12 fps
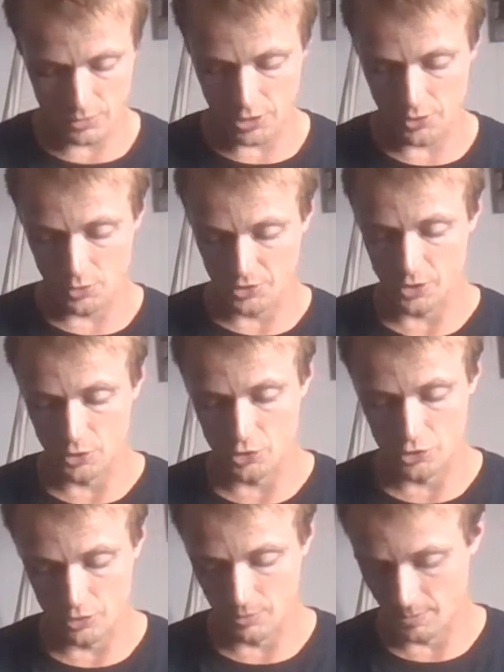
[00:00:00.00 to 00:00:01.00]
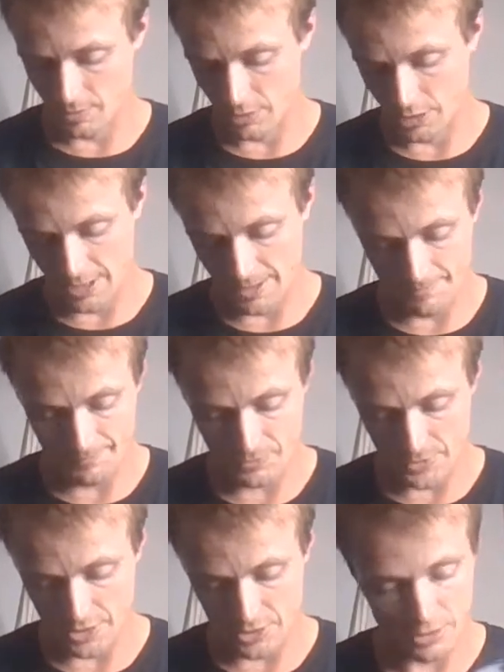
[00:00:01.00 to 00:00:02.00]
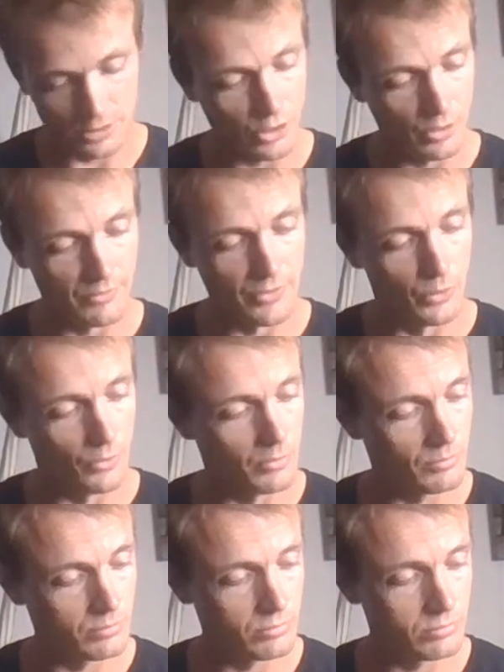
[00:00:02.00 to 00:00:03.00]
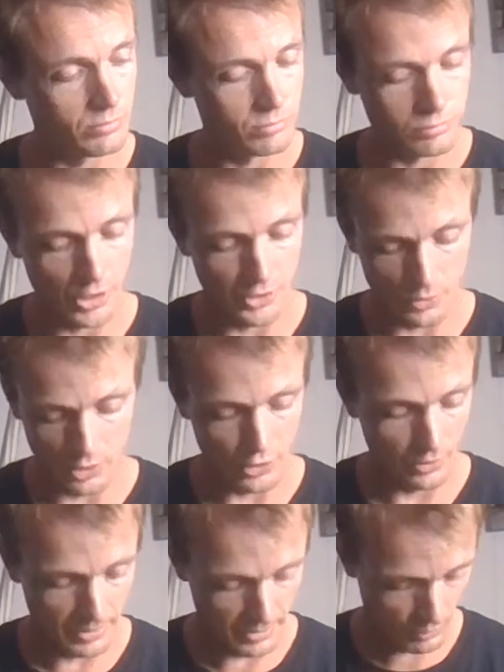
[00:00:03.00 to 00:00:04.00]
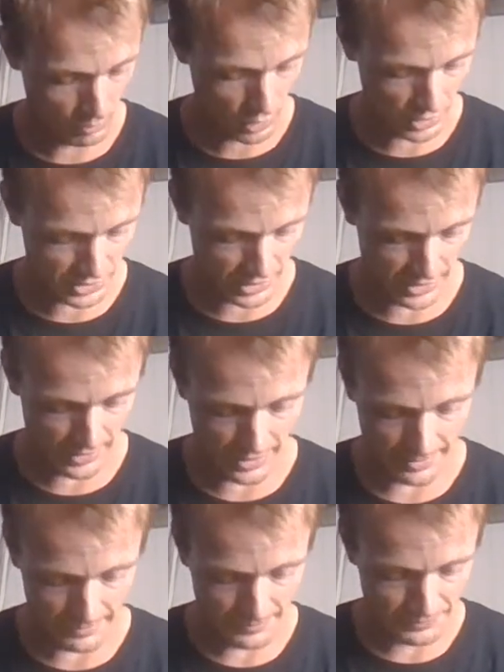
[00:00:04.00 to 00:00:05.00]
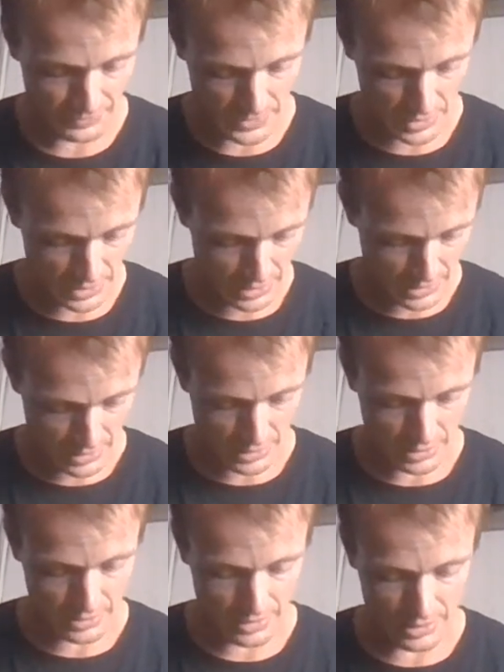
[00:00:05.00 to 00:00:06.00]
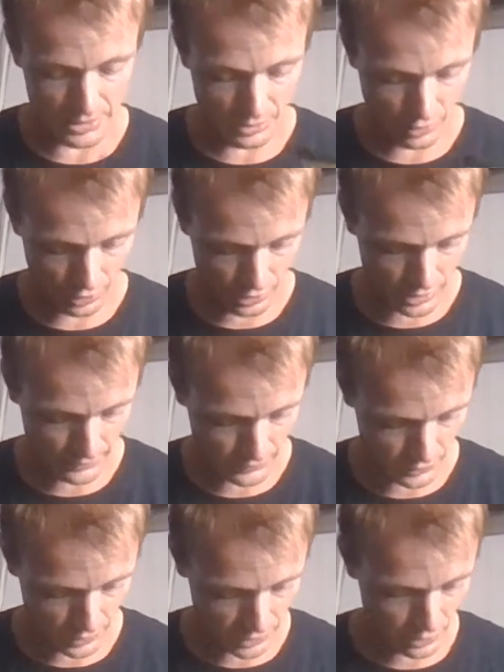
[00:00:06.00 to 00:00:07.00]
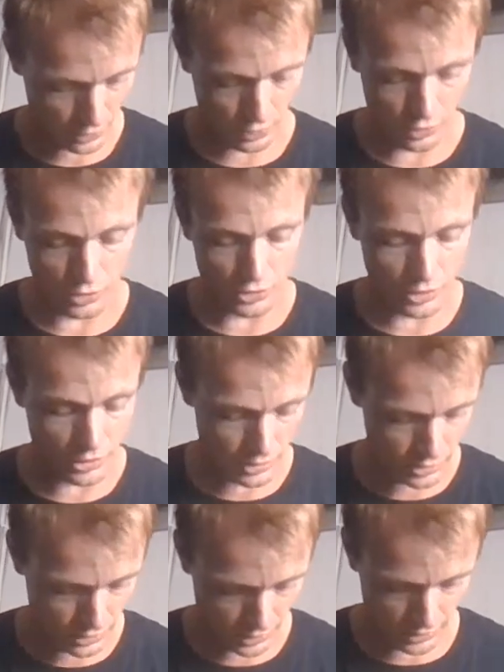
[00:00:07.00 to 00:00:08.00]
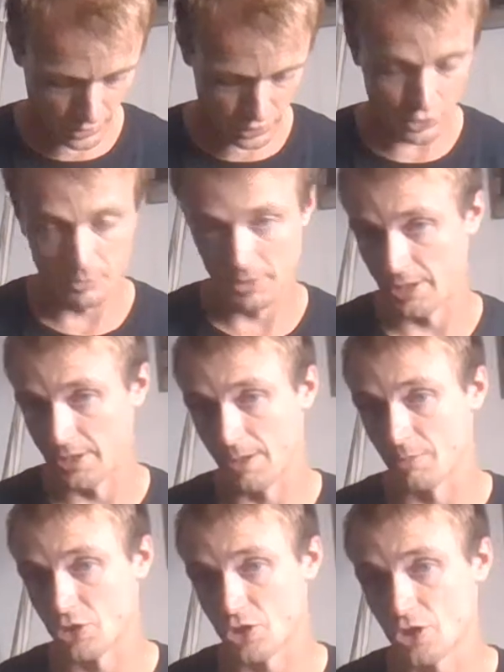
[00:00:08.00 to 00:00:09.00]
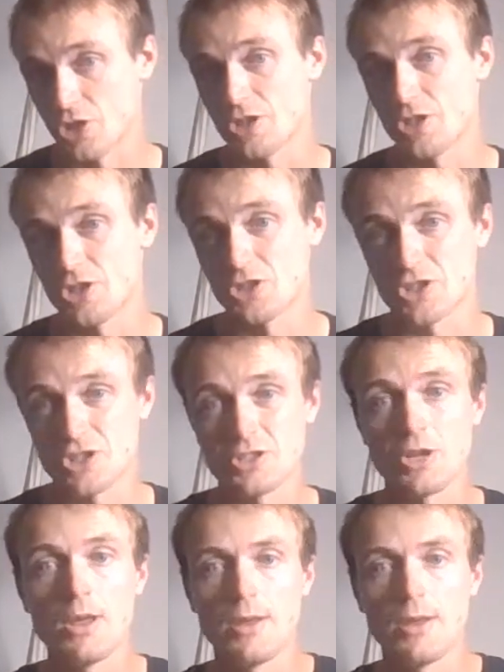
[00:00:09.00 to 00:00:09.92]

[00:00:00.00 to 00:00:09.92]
I know it sounds stupid, but yeah, it's a lot of food. I know a lot of people might say that it's a lot of different, it's a lot of couscous, and I shouldn't be eating that much couscous.